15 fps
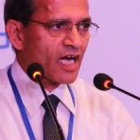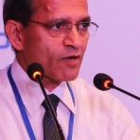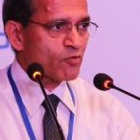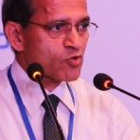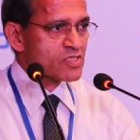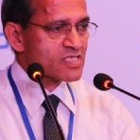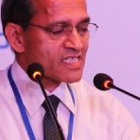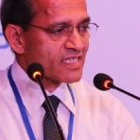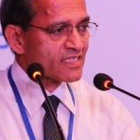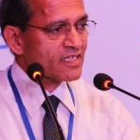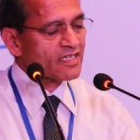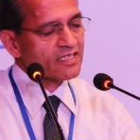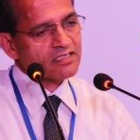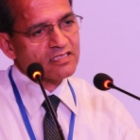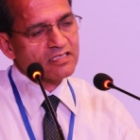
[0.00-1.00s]
I would say
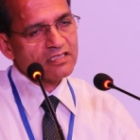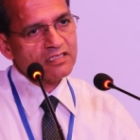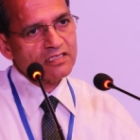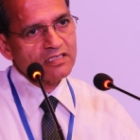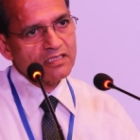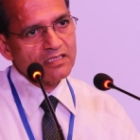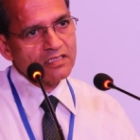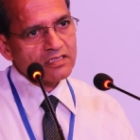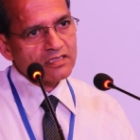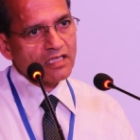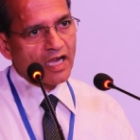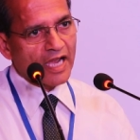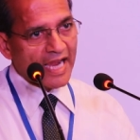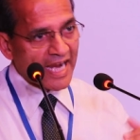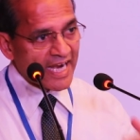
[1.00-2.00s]
that
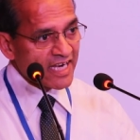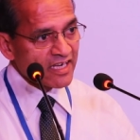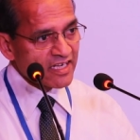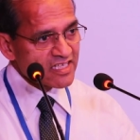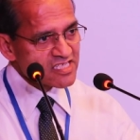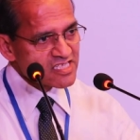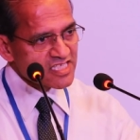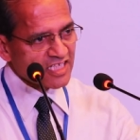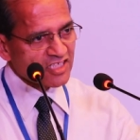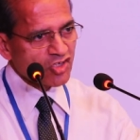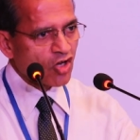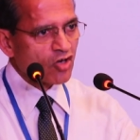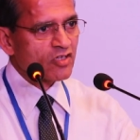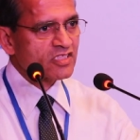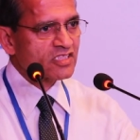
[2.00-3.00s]
the end is
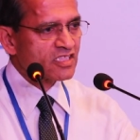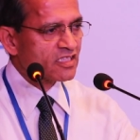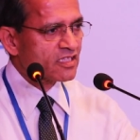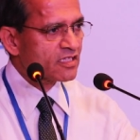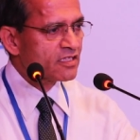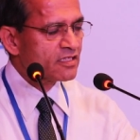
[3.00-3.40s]
technology.